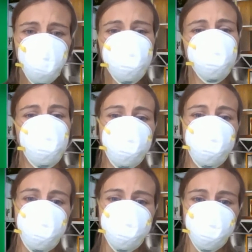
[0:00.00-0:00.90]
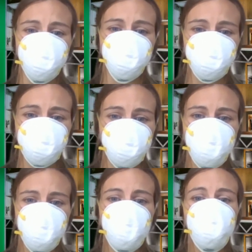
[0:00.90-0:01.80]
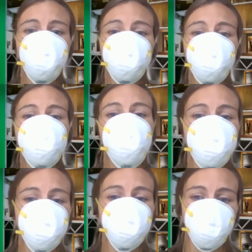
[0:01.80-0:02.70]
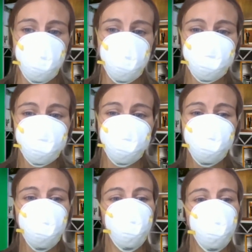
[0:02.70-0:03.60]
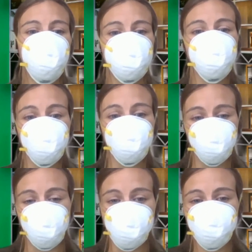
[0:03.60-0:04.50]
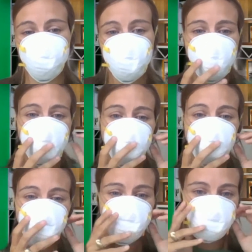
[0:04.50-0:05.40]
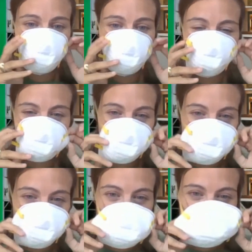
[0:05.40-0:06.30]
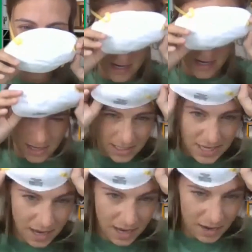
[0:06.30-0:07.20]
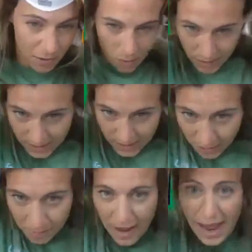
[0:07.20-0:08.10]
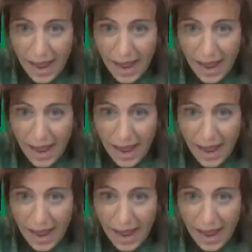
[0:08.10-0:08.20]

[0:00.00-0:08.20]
Once your 5 days are complete, you can dispose of your mask in common household trash if concealed in a lined container or sealed